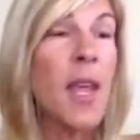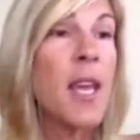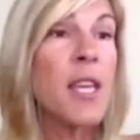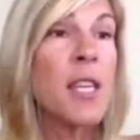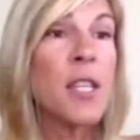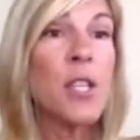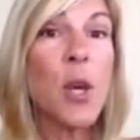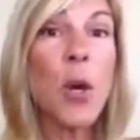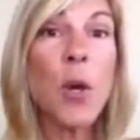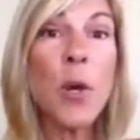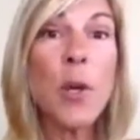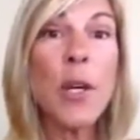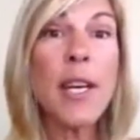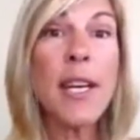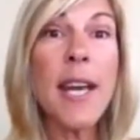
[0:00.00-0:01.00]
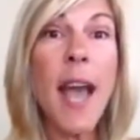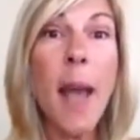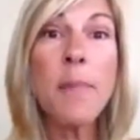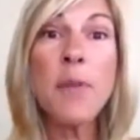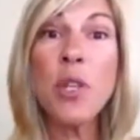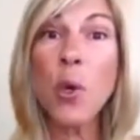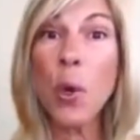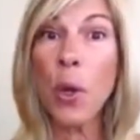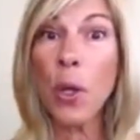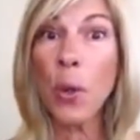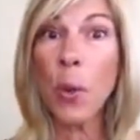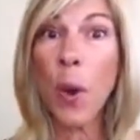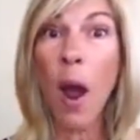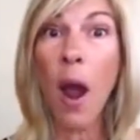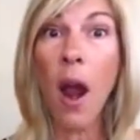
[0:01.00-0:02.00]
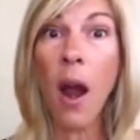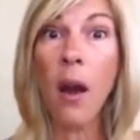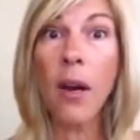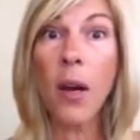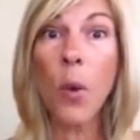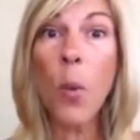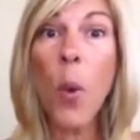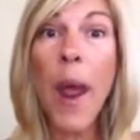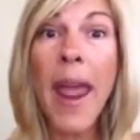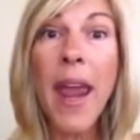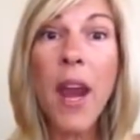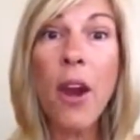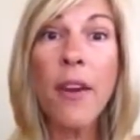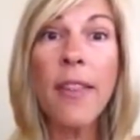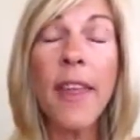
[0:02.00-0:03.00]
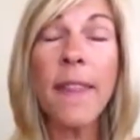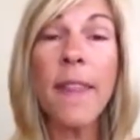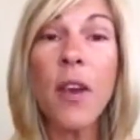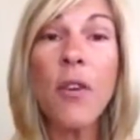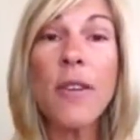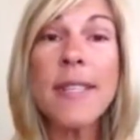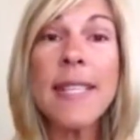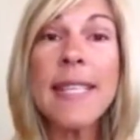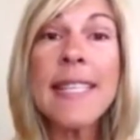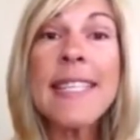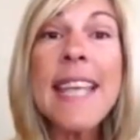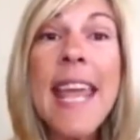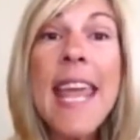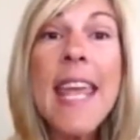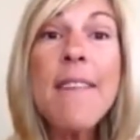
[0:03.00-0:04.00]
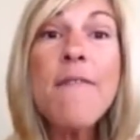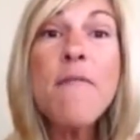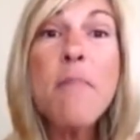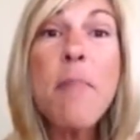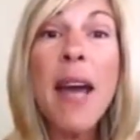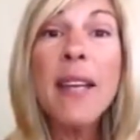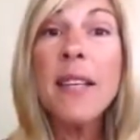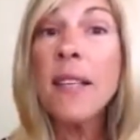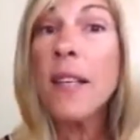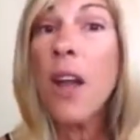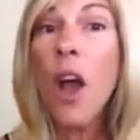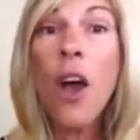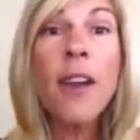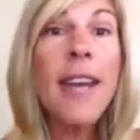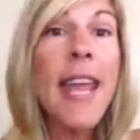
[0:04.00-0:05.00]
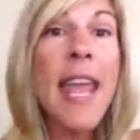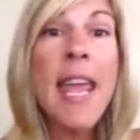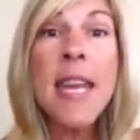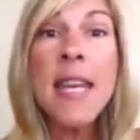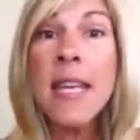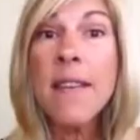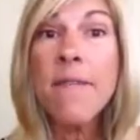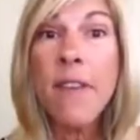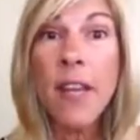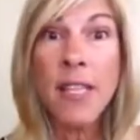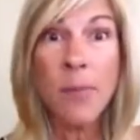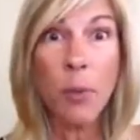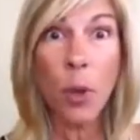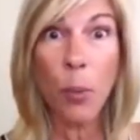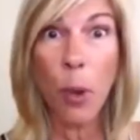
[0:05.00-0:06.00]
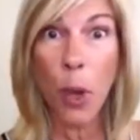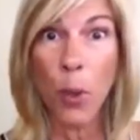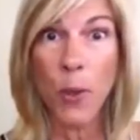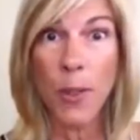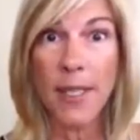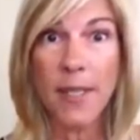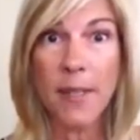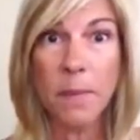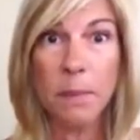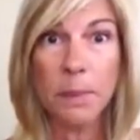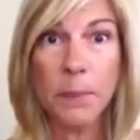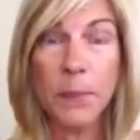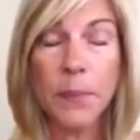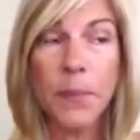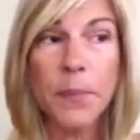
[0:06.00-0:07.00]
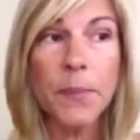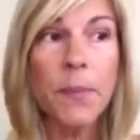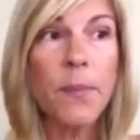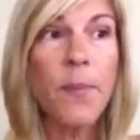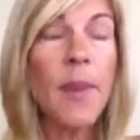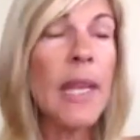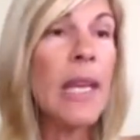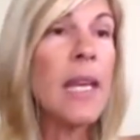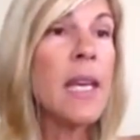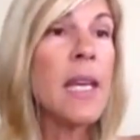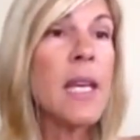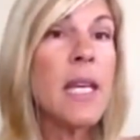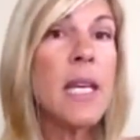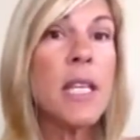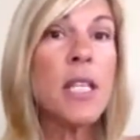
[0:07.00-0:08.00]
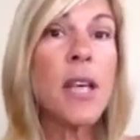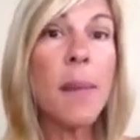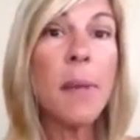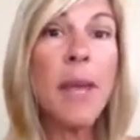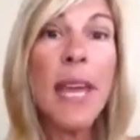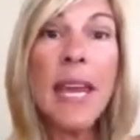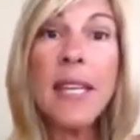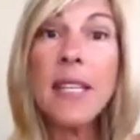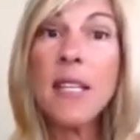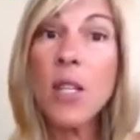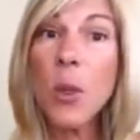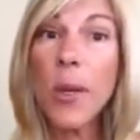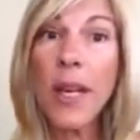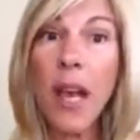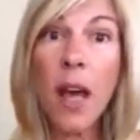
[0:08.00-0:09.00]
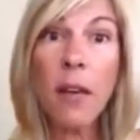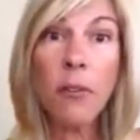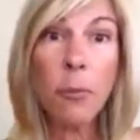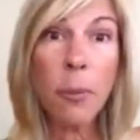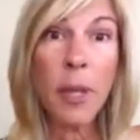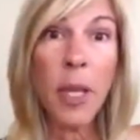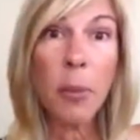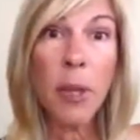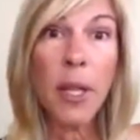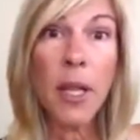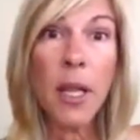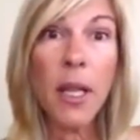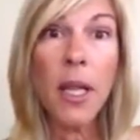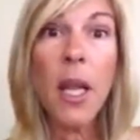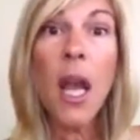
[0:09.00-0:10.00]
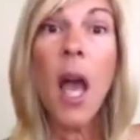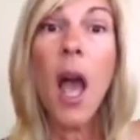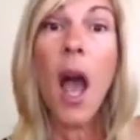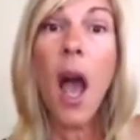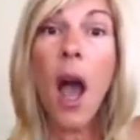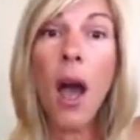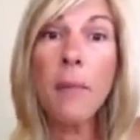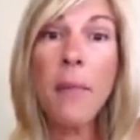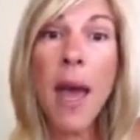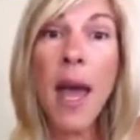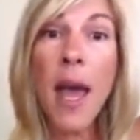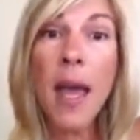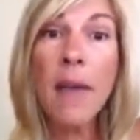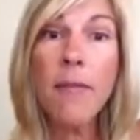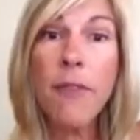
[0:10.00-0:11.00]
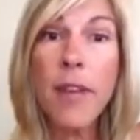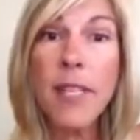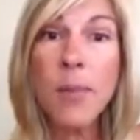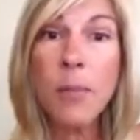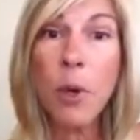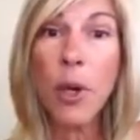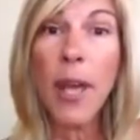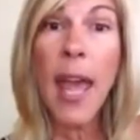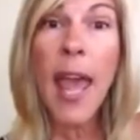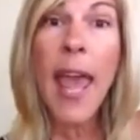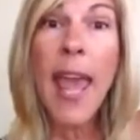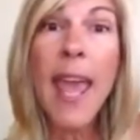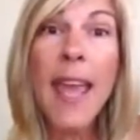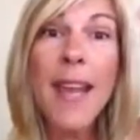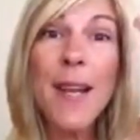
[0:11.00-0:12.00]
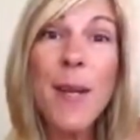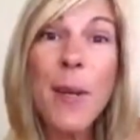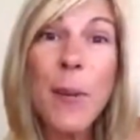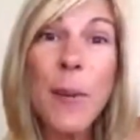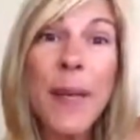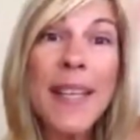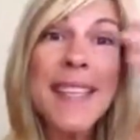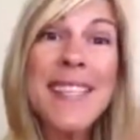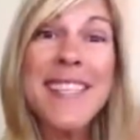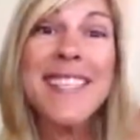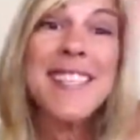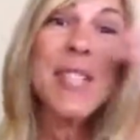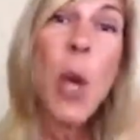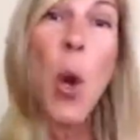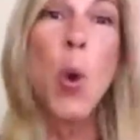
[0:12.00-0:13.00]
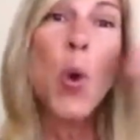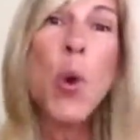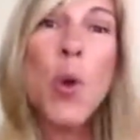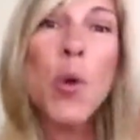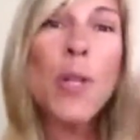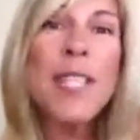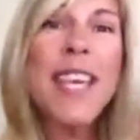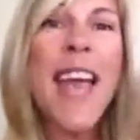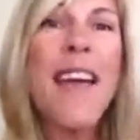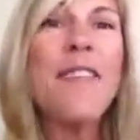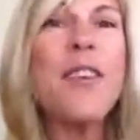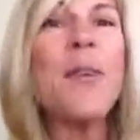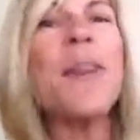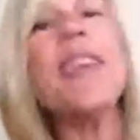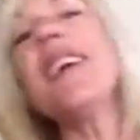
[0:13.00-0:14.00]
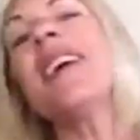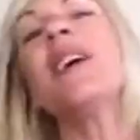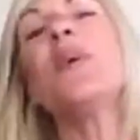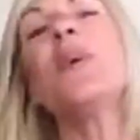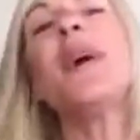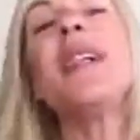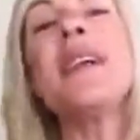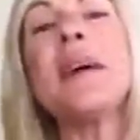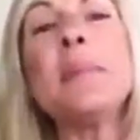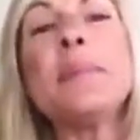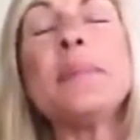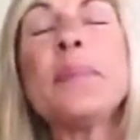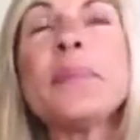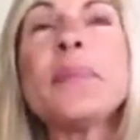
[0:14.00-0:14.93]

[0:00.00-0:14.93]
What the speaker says: So I'm sure you are aware that there is a save button on any Facebook post. So I'm connected to a lot of people on my Facebook. Hey, Louise, so cool to have you here. Welcome.